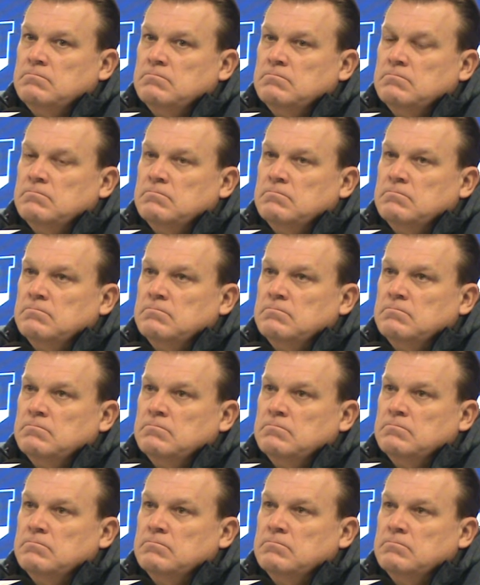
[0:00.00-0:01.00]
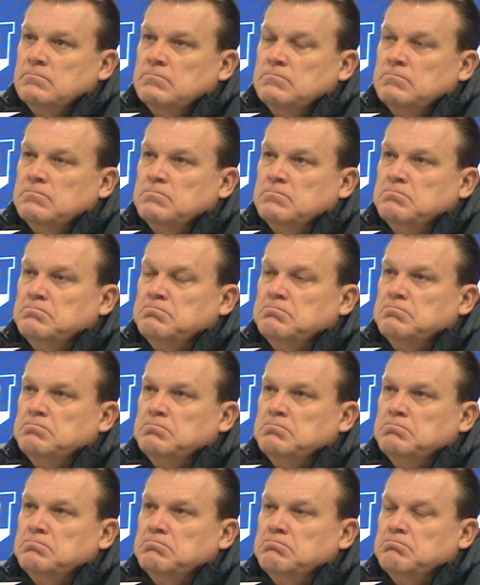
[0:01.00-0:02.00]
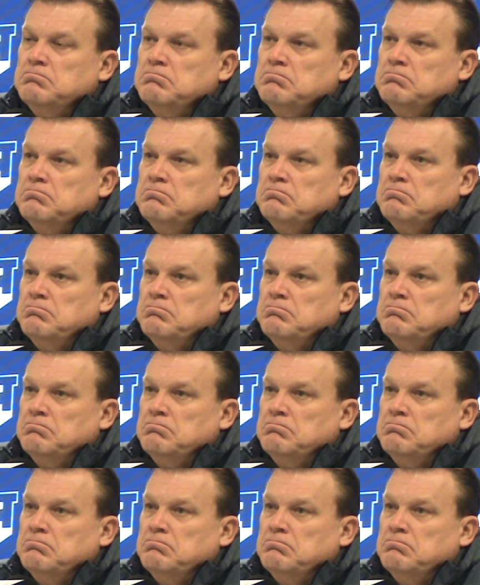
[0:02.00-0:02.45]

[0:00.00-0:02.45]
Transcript: No one is speaking in this clip.